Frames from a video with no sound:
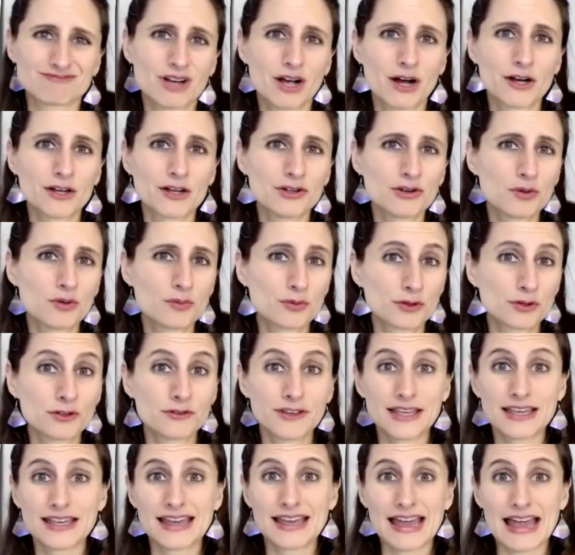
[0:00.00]
Are you
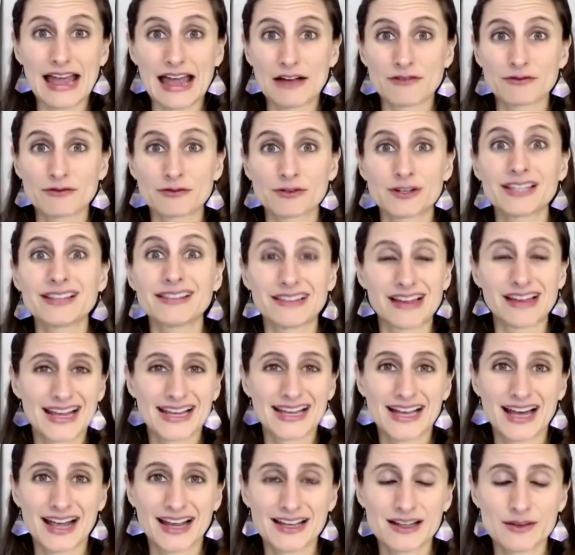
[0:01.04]
approving every
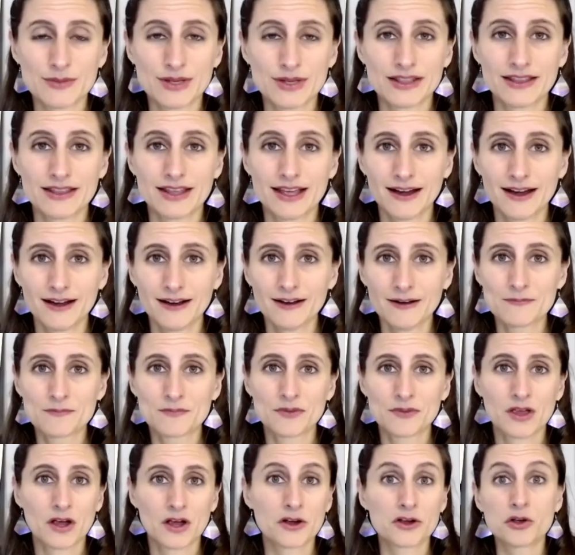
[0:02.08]
line item in there?
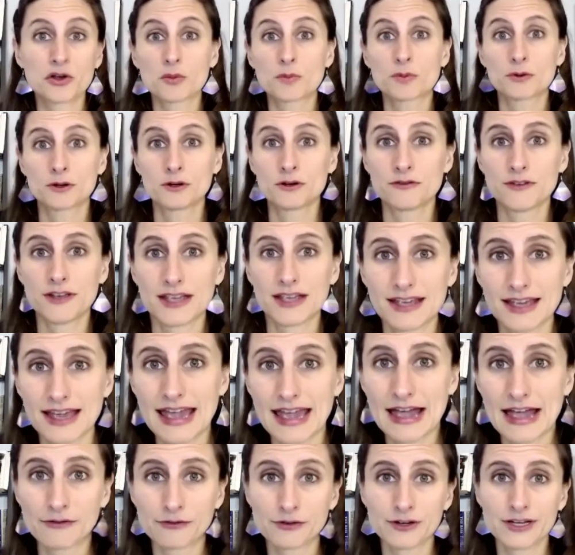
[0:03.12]
Are you approving
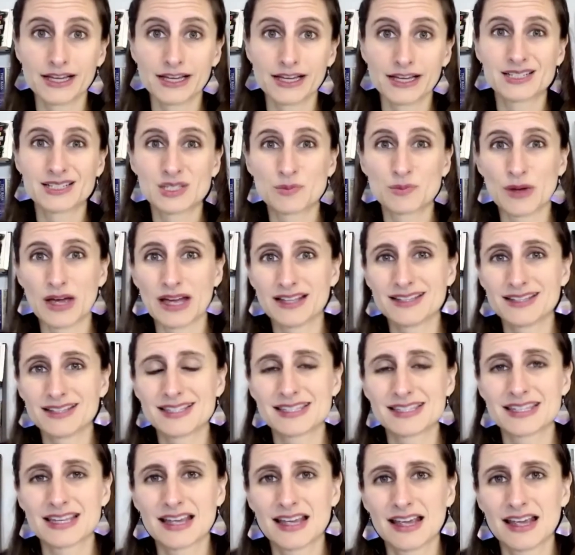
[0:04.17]
every
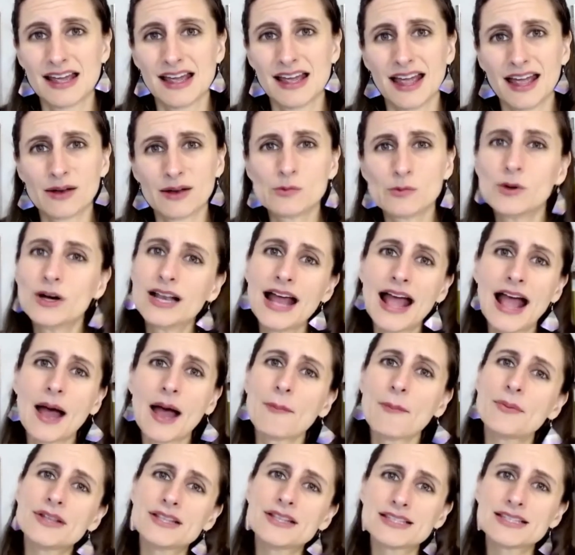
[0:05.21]
expense? And what
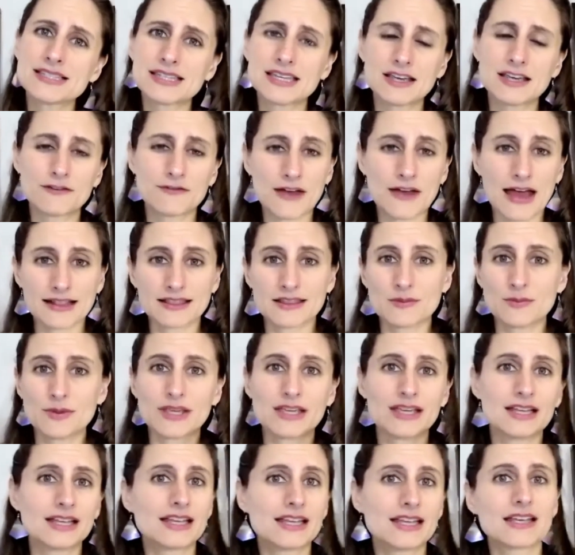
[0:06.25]
happens if at the
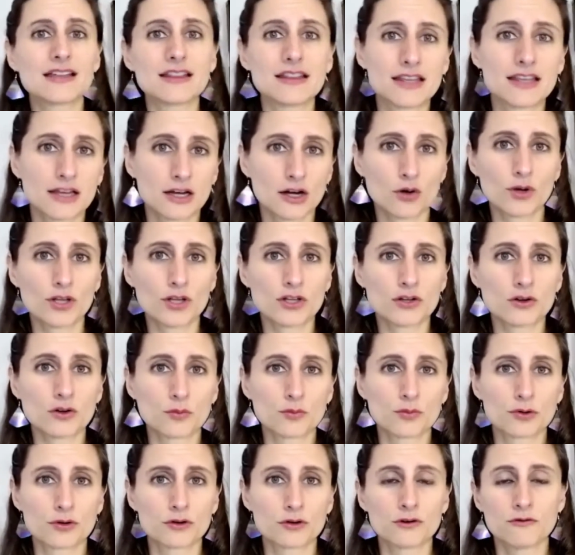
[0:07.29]
beginning of the year when you
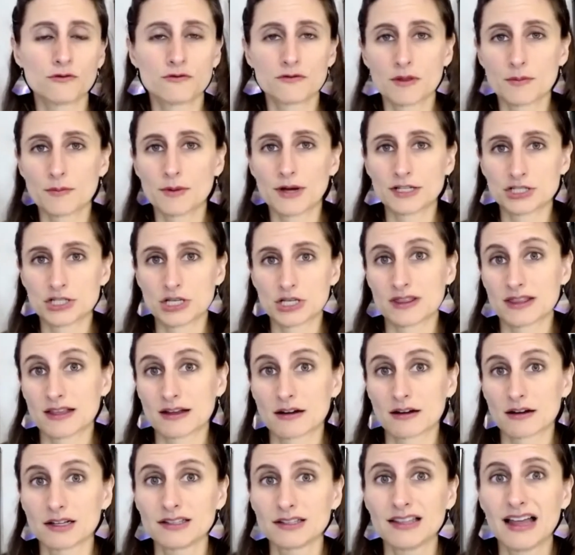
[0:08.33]
approve the budget,
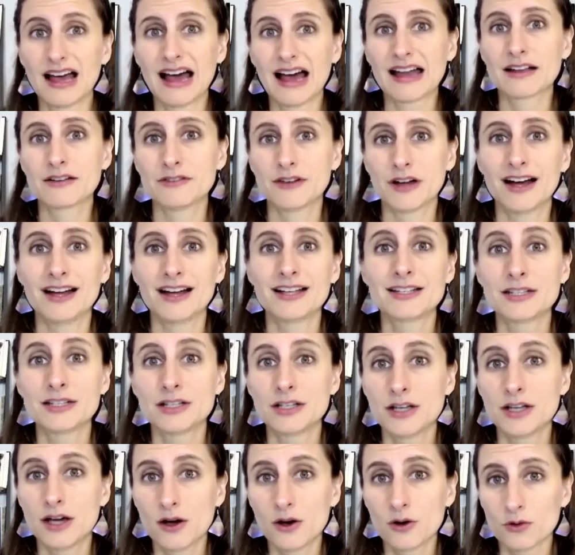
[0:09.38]
there are a lot of
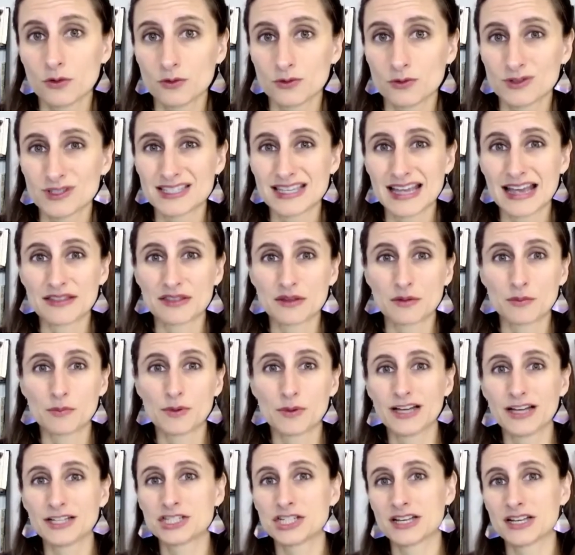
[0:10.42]
unknowns and the
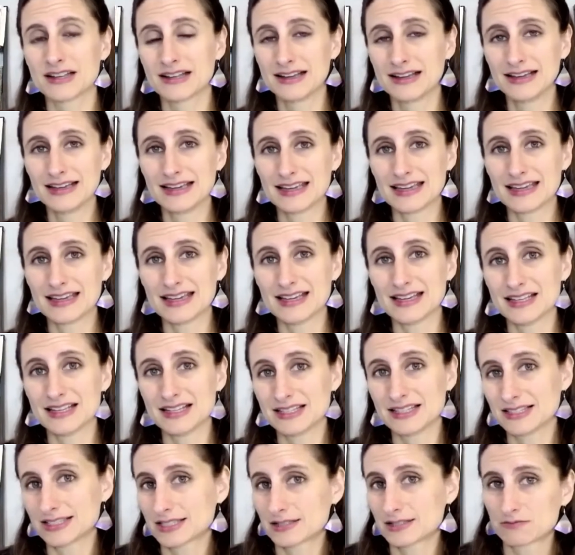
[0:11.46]
budget
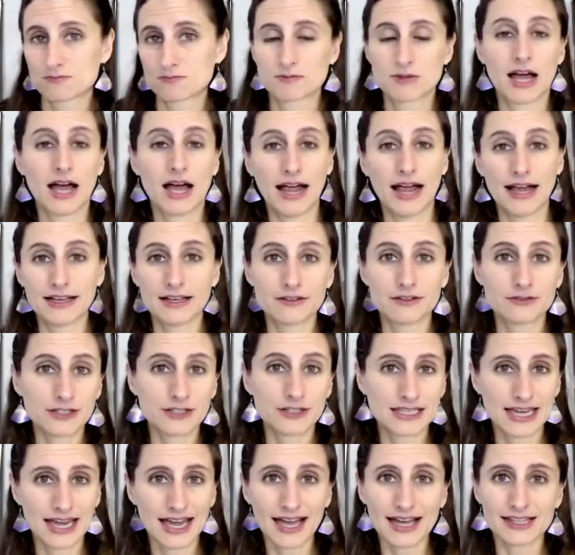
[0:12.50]
is kind of a
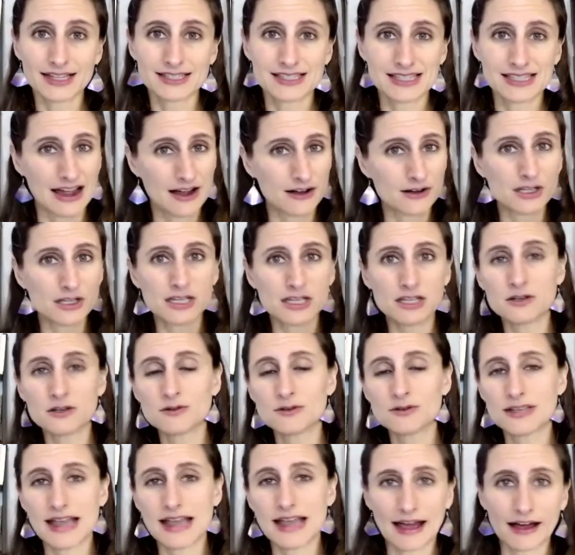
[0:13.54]
guess? How do
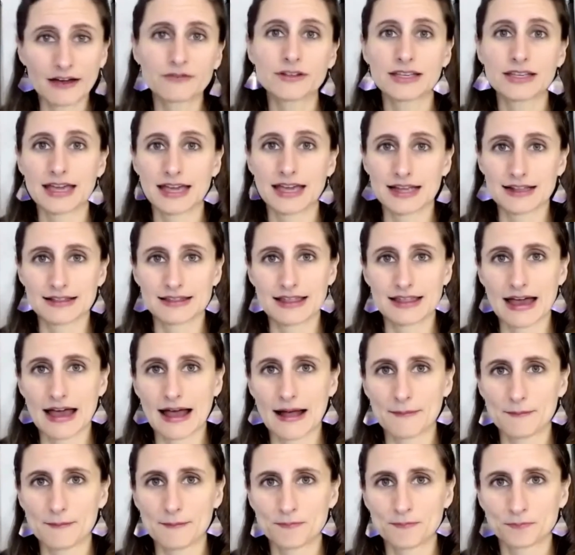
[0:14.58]
you navigate
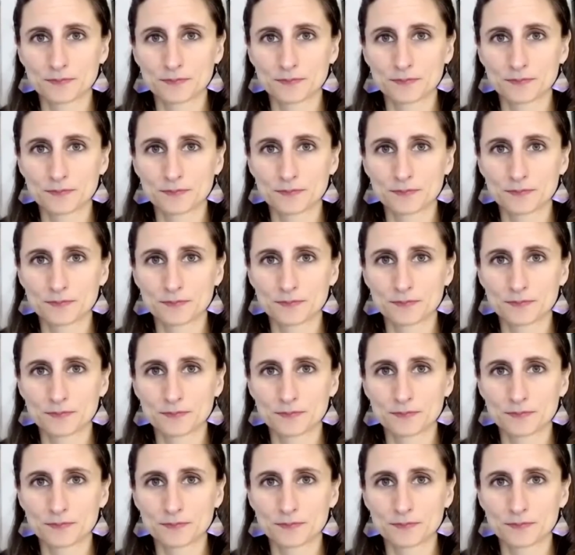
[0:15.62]
that?